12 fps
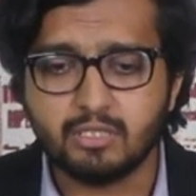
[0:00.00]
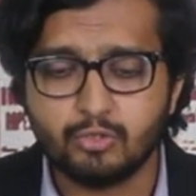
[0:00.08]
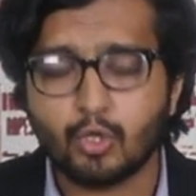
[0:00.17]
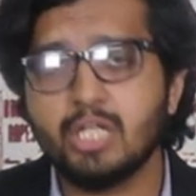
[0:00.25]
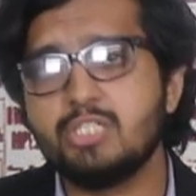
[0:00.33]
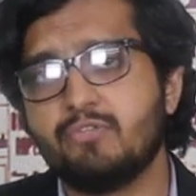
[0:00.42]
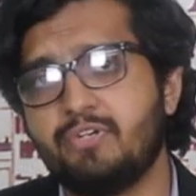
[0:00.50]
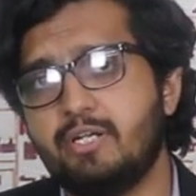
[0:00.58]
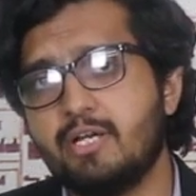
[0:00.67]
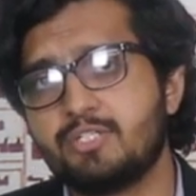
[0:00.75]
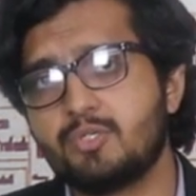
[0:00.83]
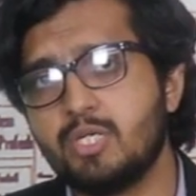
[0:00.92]
knowledge of
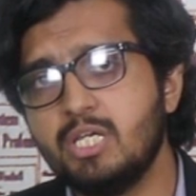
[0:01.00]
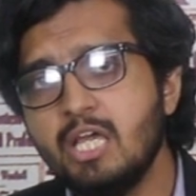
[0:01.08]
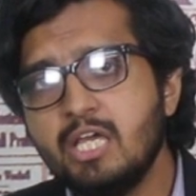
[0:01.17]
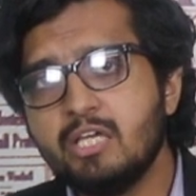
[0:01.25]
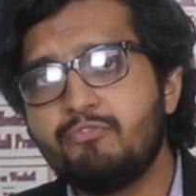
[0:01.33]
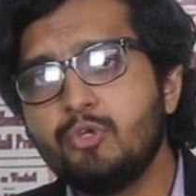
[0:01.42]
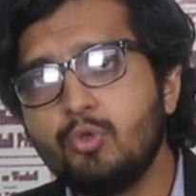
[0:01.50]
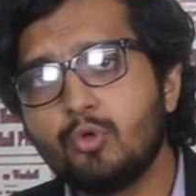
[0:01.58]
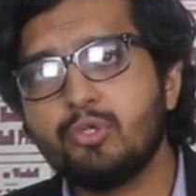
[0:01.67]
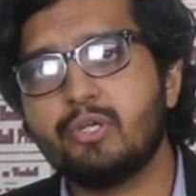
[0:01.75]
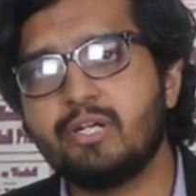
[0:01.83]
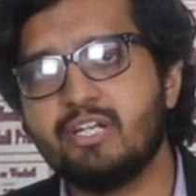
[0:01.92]
industry, if you know
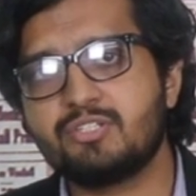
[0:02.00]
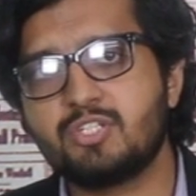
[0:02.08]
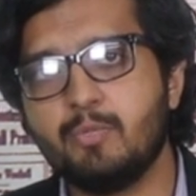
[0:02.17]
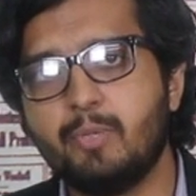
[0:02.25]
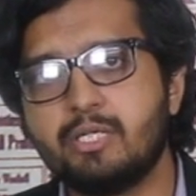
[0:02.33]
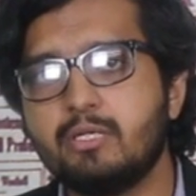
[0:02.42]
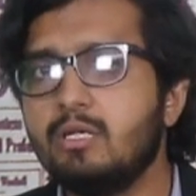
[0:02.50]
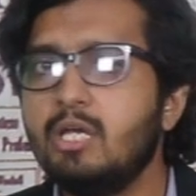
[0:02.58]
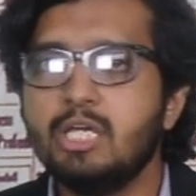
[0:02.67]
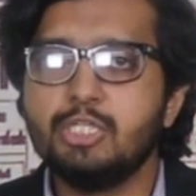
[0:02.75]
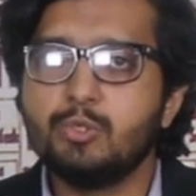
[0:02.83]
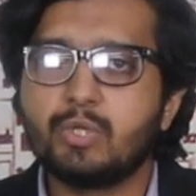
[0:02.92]
your industry better,
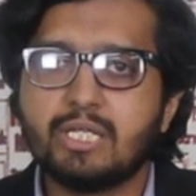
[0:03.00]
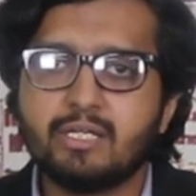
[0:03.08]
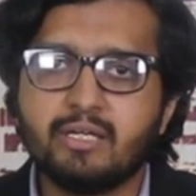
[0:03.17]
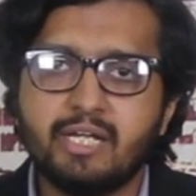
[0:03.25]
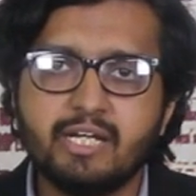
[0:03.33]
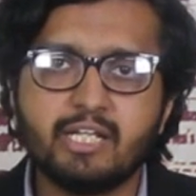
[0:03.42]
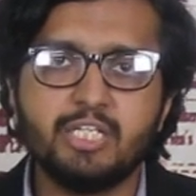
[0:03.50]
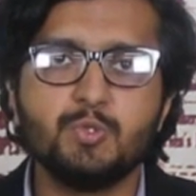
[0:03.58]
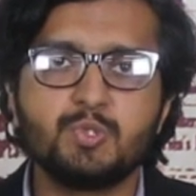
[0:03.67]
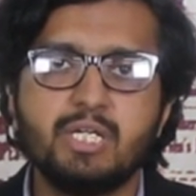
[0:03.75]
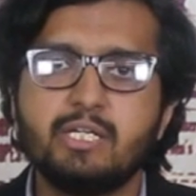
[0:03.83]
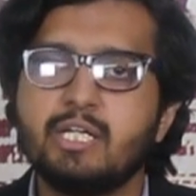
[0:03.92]
you can create a
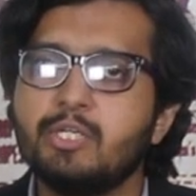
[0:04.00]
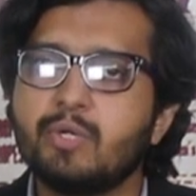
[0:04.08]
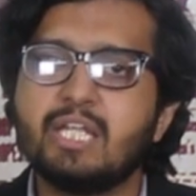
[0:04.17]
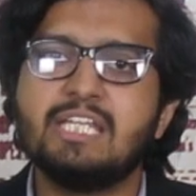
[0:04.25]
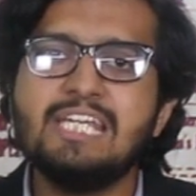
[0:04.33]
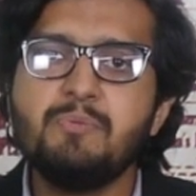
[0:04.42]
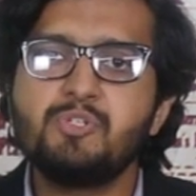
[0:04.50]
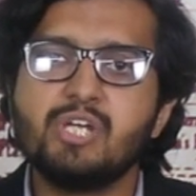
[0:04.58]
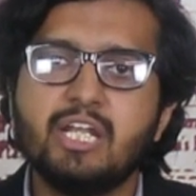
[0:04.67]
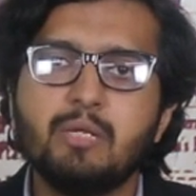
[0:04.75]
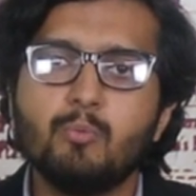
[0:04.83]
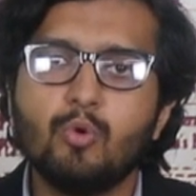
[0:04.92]
newsletter. You can keep
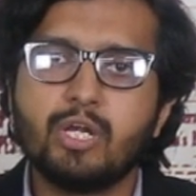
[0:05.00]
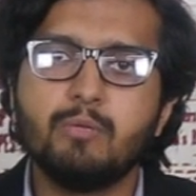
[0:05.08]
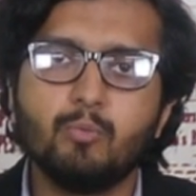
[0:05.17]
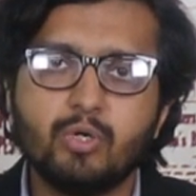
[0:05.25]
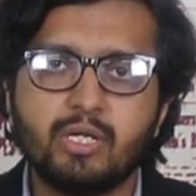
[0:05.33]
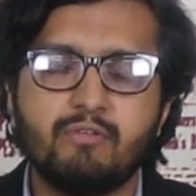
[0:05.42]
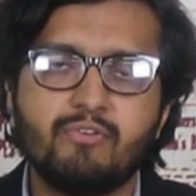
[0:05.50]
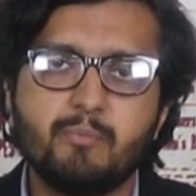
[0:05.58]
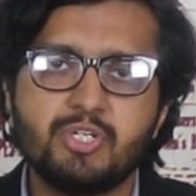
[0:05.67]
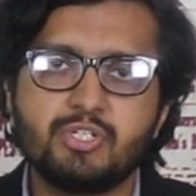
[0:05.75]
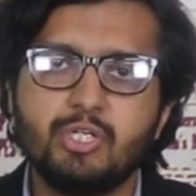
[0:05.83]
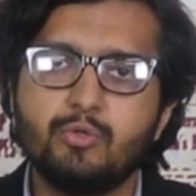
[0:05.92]
sharing more and more
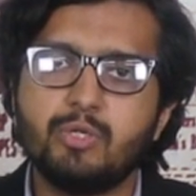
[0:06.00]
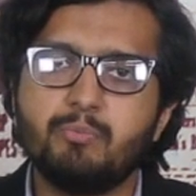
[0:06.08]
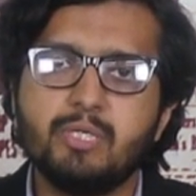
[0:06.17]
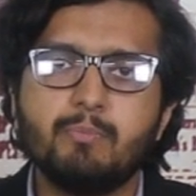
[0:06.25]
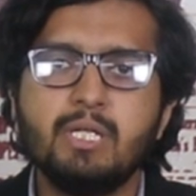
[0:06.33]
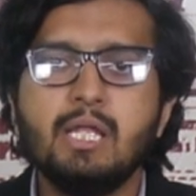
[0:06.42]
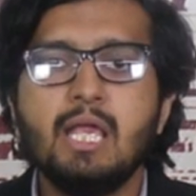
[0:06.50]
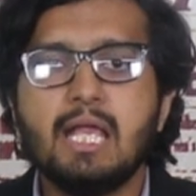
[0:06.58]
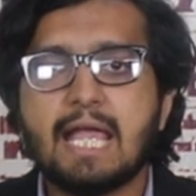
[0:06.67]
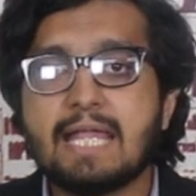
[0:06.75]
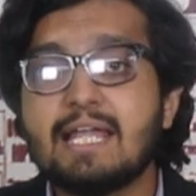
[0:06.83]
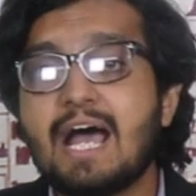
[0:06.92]
information to your people
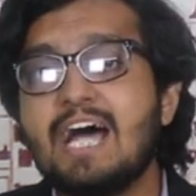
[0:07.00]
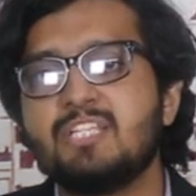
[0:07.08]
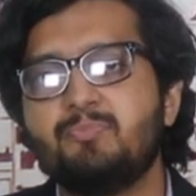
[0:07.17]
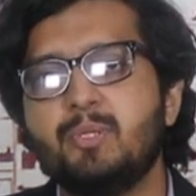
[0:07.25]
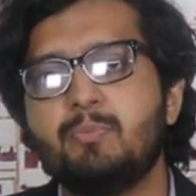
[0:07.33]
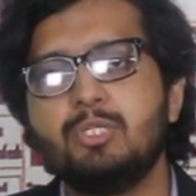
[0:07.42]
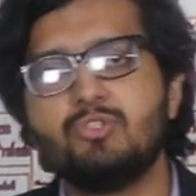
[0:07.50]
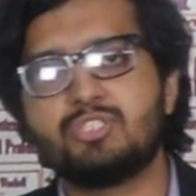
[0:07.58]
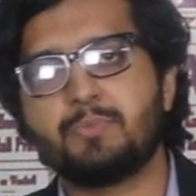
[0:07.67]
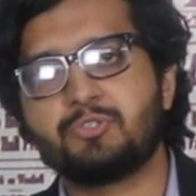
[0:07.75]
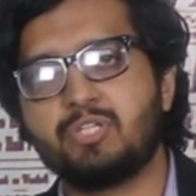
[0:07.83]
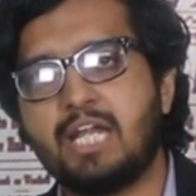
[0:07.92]
and ask people to
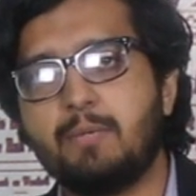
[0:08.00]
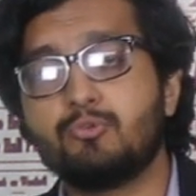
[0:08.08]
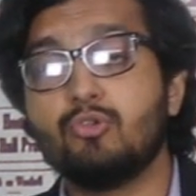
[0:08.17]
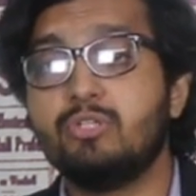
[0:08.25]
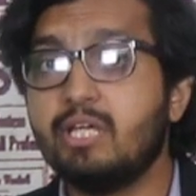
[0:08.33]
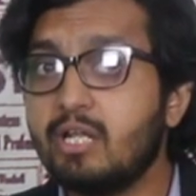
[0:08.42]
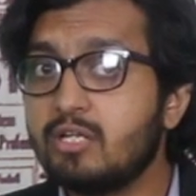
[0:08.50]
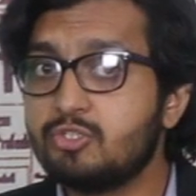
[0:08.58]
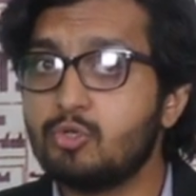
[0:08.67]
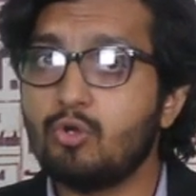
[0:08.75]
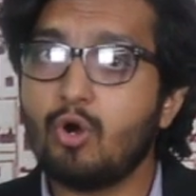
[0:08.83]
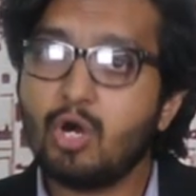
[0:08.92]
subscribe. So there
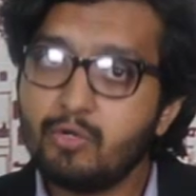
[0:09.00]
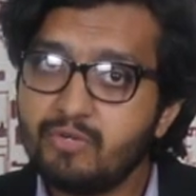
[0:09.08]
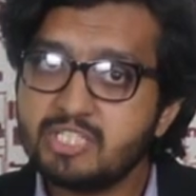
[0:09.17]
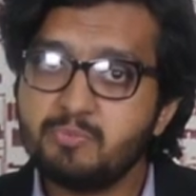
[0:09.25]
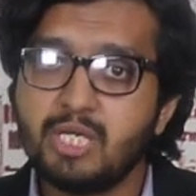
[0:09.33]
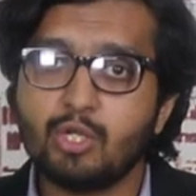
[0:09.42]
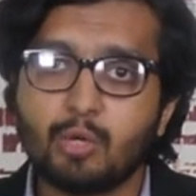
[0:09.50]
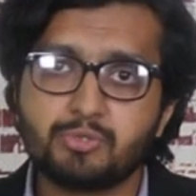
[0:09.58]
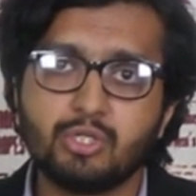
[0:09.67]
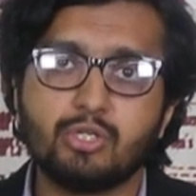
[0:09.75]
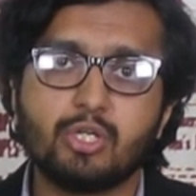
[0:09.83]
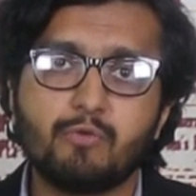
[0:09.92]
should always be an
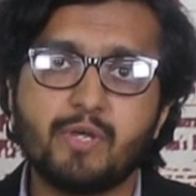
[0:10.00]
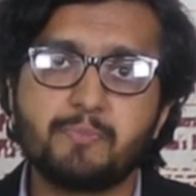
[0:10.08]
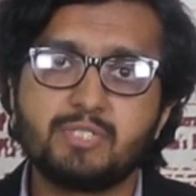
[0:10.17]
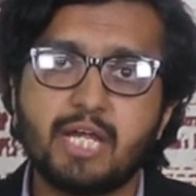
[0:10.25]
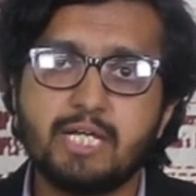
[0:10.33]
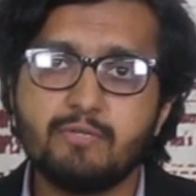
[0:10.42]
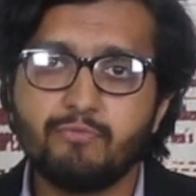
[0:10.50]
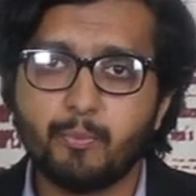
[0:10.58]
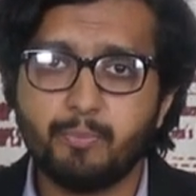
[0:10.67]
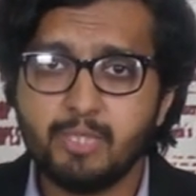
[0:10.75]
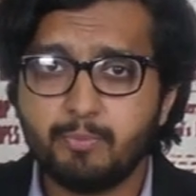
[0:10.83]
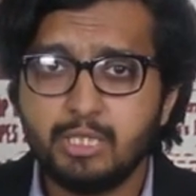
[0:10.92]
option on your website for
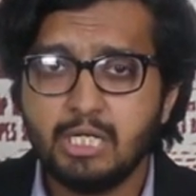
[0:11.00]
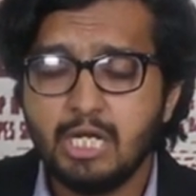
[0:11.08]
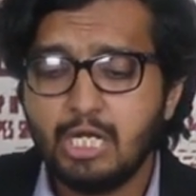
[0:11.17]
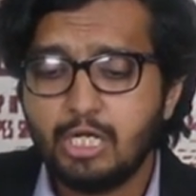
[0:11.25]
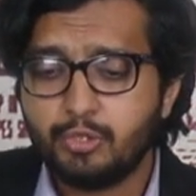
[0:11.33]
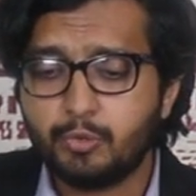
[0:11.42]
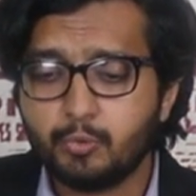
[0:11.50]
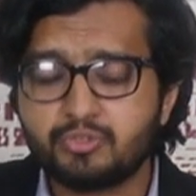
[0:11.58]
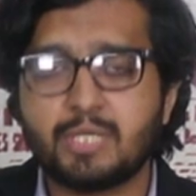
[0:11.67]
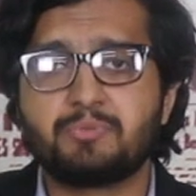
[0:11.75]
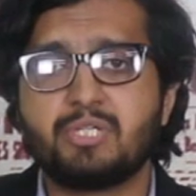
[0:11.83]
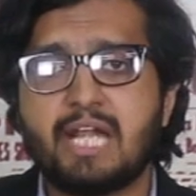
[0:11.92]
people to
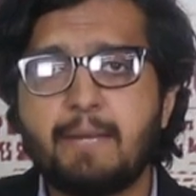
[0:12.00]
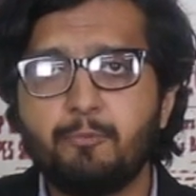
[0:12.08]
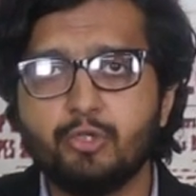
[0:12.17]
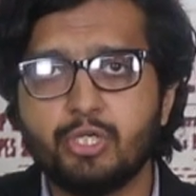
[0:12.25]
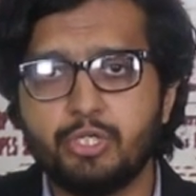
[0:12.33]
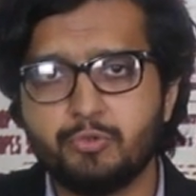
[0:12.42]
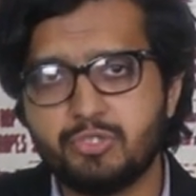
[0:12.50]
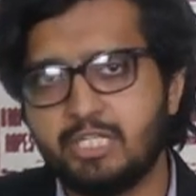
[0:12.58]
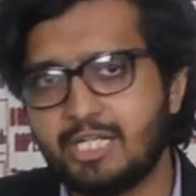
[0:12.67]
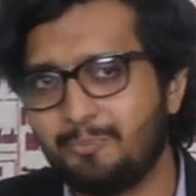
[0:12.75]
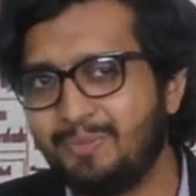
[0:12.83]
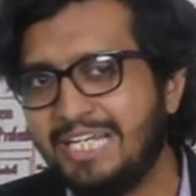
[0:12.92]
subscribe to your
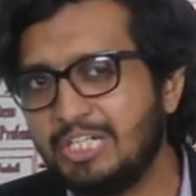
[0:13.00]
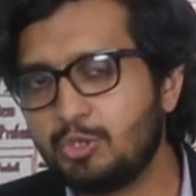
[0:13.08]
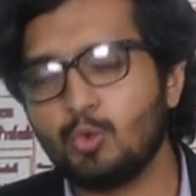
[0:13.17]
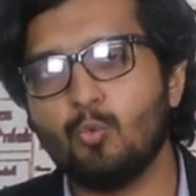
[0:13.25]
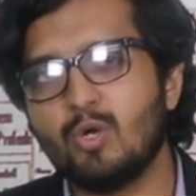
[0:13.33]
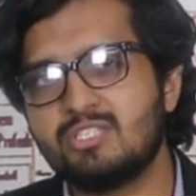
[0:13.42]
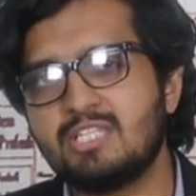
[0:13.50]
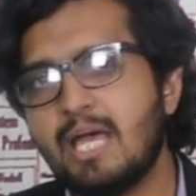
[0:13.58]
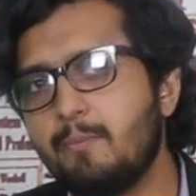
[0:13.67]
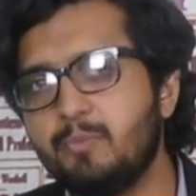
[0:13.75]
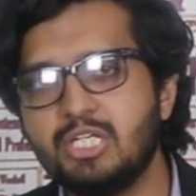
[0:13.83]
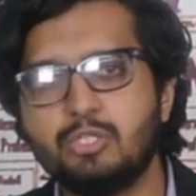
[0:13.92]
newsletter, be it through
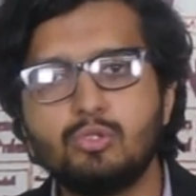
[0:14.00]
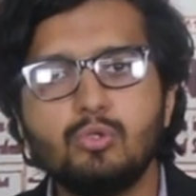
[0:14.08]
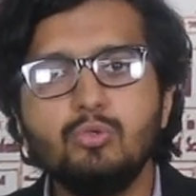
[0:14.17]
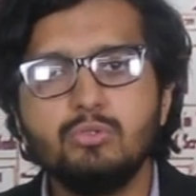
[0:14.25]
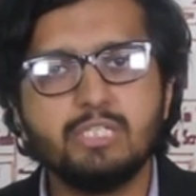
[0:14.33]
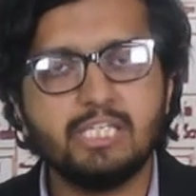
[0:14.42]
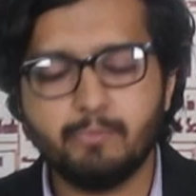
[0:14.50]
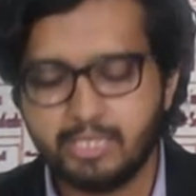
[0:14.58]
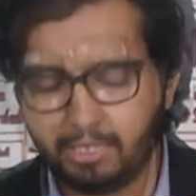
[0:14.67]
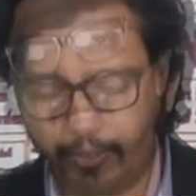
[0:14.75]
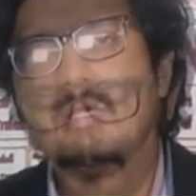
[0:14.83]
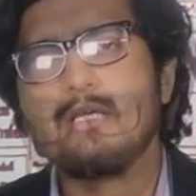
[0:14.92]
WhatsApp, be through
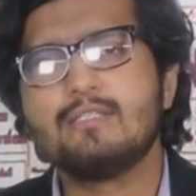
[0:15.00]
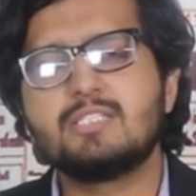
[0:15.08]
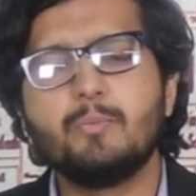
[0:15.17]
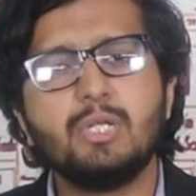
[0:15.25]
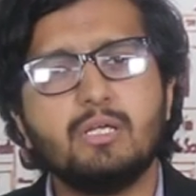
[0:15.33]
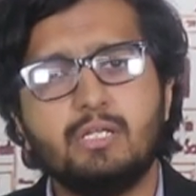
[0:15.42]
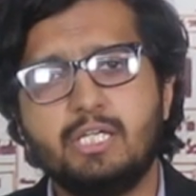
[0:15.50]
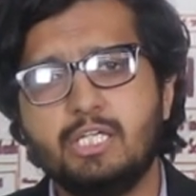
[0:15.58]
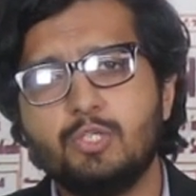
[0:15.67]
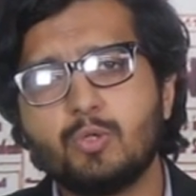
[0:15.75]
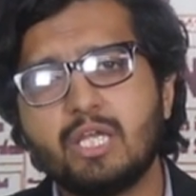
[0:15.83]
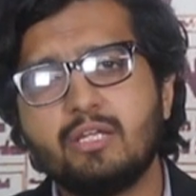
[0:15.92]
email. Similarly,
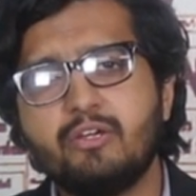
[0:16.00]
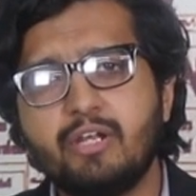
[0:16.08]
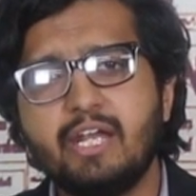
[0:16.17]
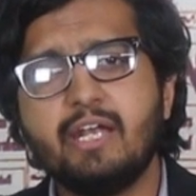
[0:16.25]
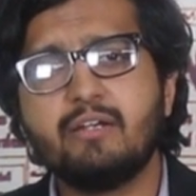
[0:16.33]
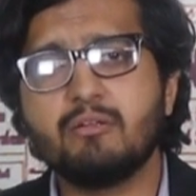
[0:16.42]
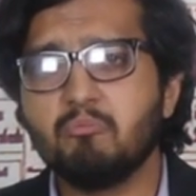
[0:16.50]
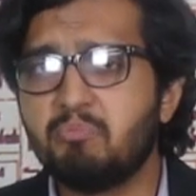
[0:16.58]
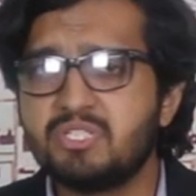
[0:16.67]
you can create